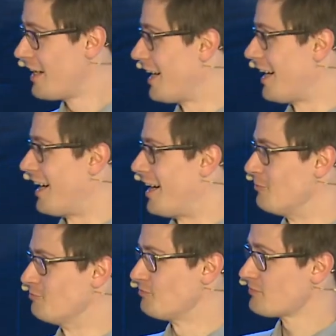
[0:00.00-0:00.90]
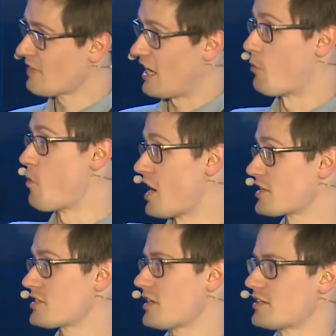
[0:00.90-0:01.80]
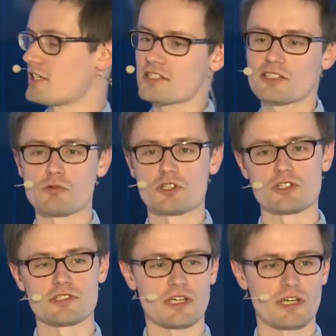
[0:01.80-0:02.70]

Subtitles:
And I worked at List, which is